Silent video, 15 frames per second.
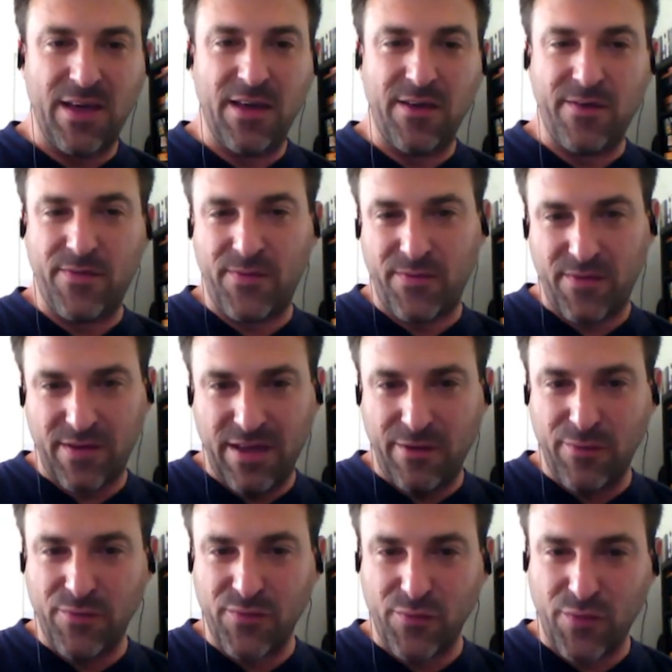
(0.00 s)
If
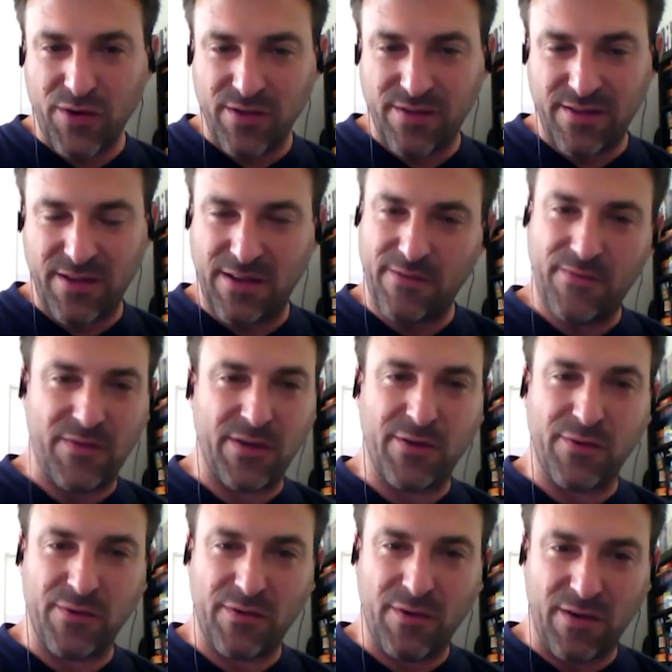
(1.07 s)
it was worth it, if
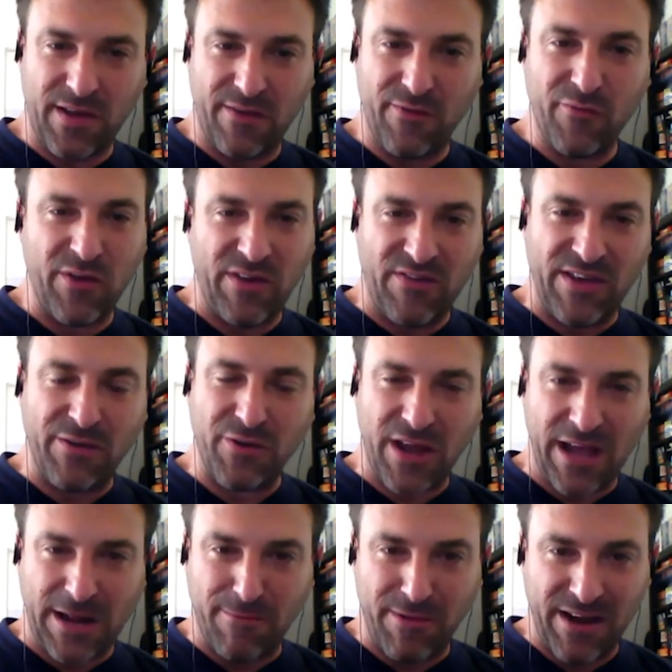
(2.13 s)
it
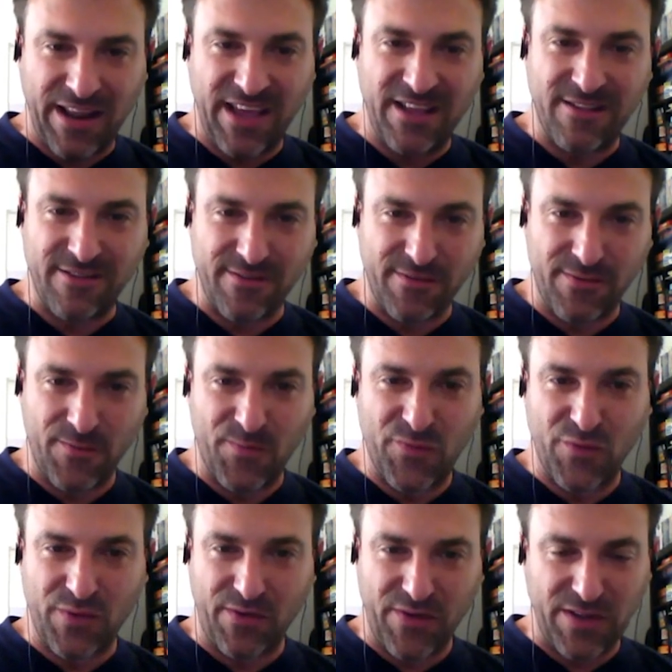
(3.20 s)
could help lead to
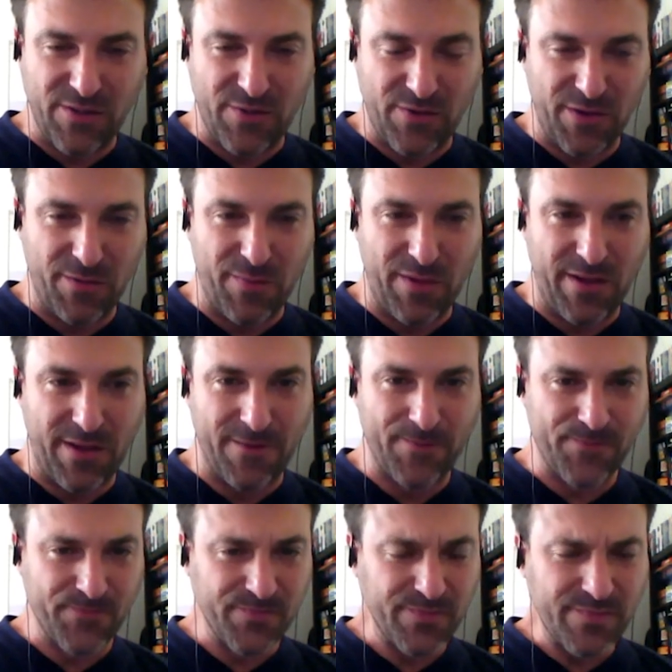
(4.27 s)
a victory. But
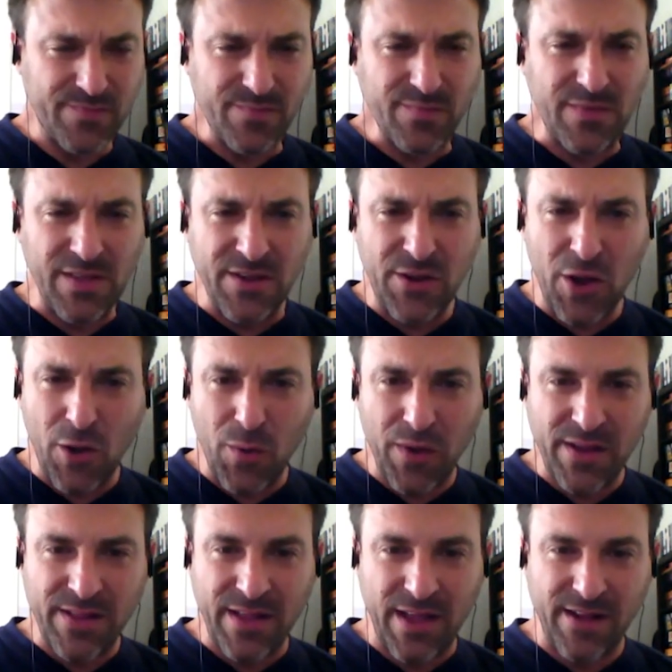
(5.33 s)

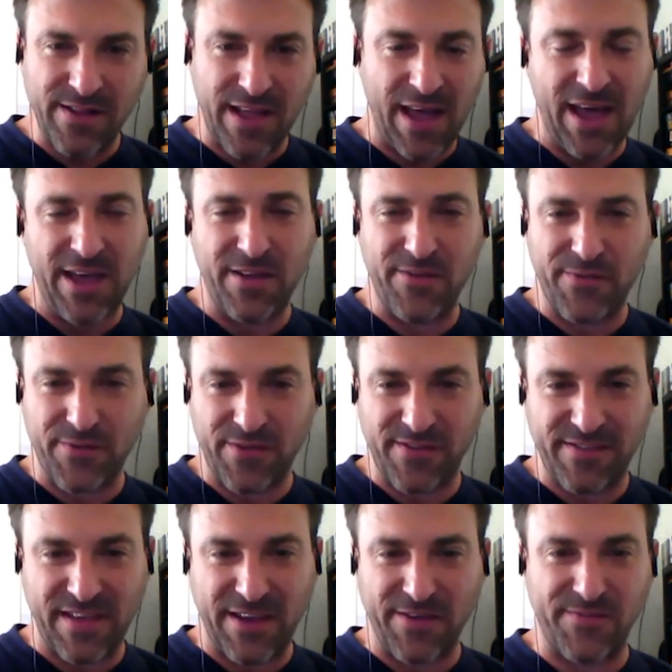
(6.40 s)
knowing that dying for
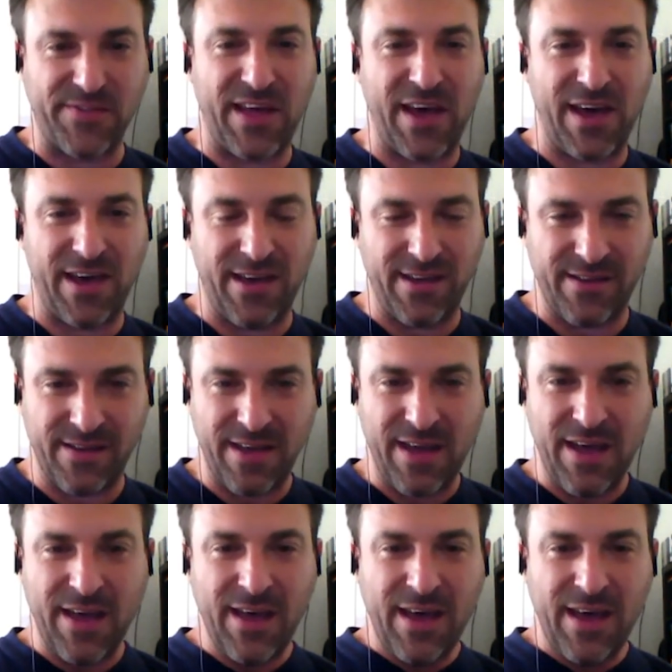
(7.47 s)
the sake of dying,